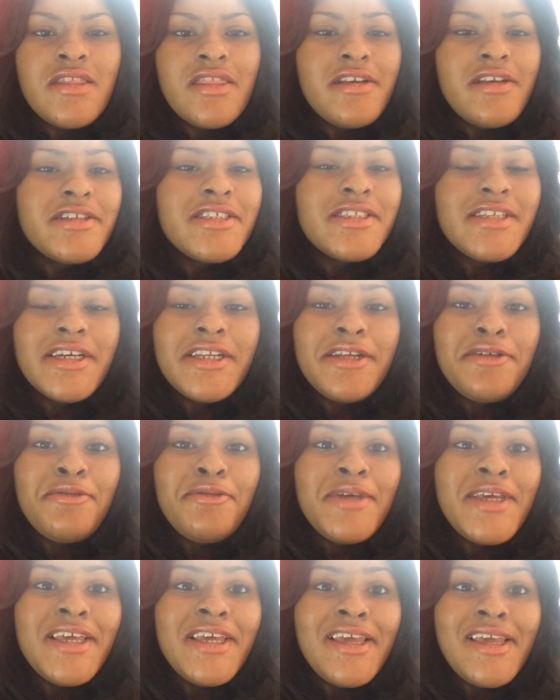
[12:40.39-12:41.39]
There's gonna
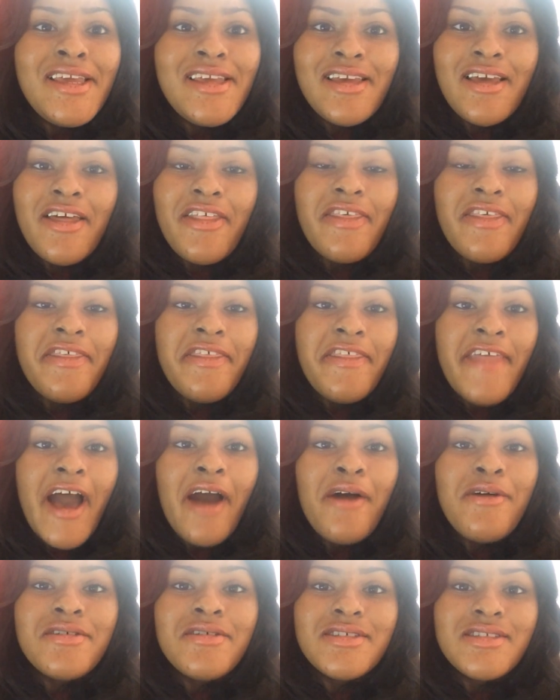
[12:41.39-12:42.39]
be
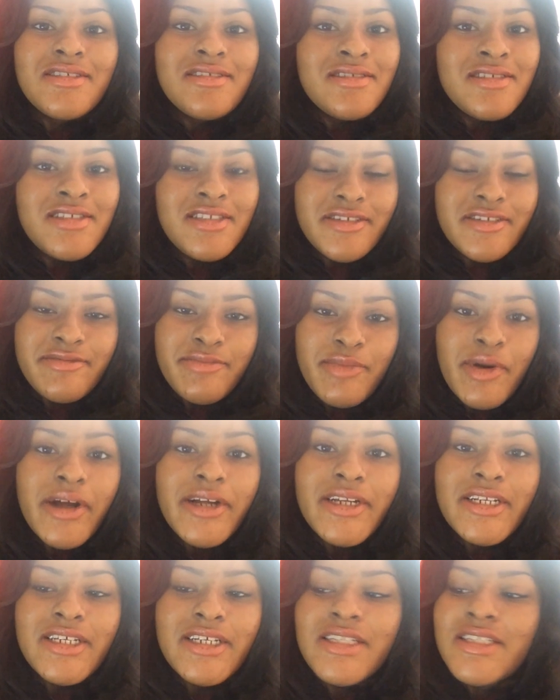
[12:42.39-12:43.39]
thousands of
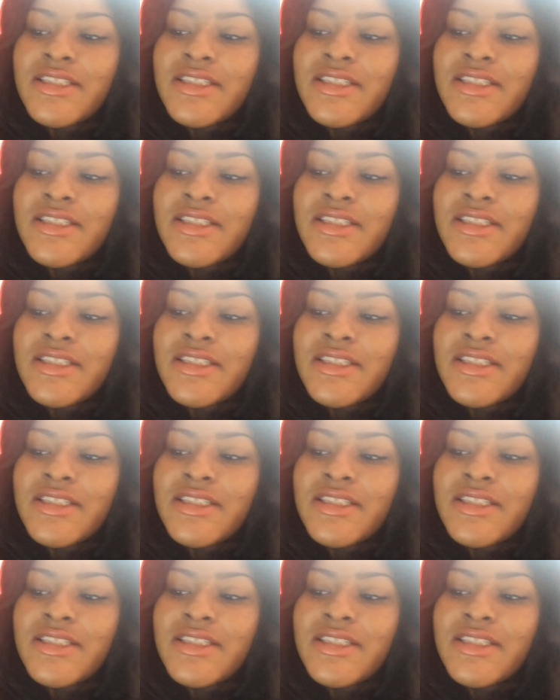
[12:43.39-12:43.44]
parties.